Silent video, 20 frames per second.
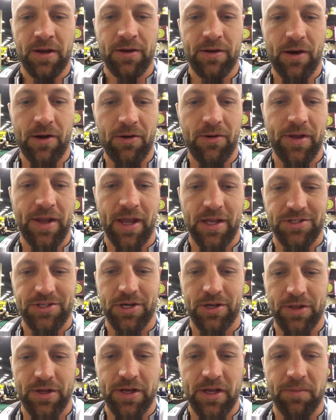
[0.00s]
not only
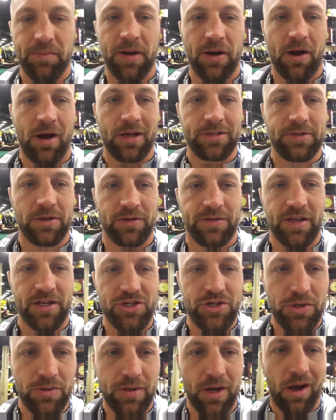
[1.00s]
agility, but also
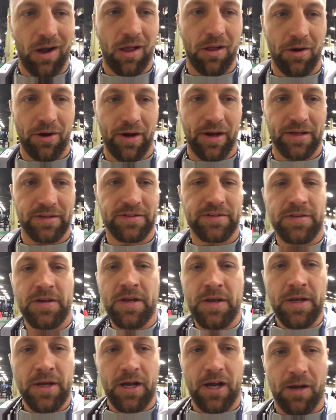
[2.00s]
tissue tolerance,
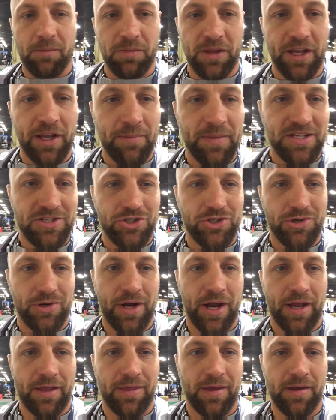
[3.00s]
ligament
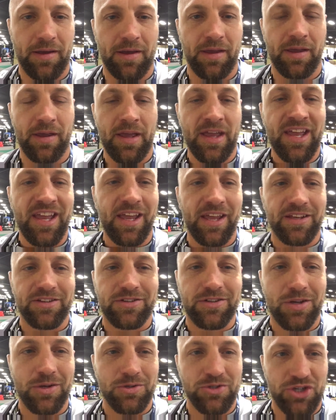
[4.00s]
strength,
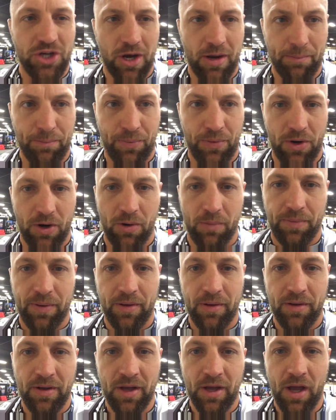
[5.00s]
is to jump rope.
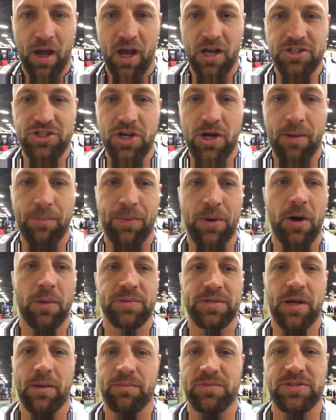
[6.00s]
A jump
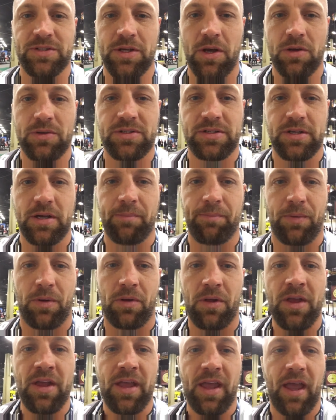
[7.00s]
rope, something so
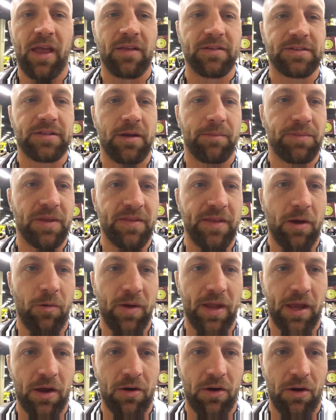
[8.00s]
simple and something that
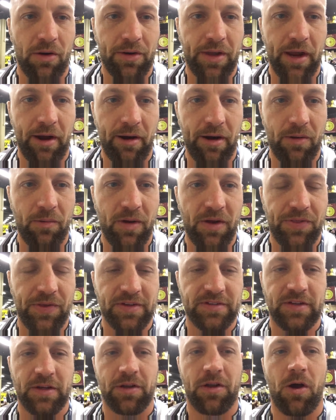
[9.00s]
we can all carry with
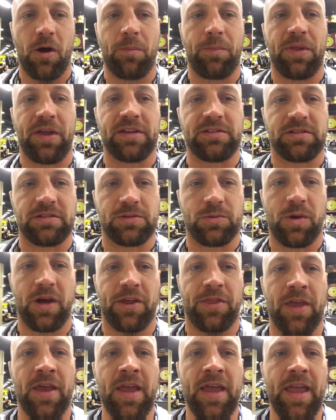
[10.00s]
us and go places
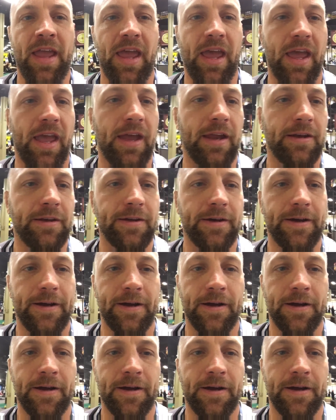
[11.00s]
with. And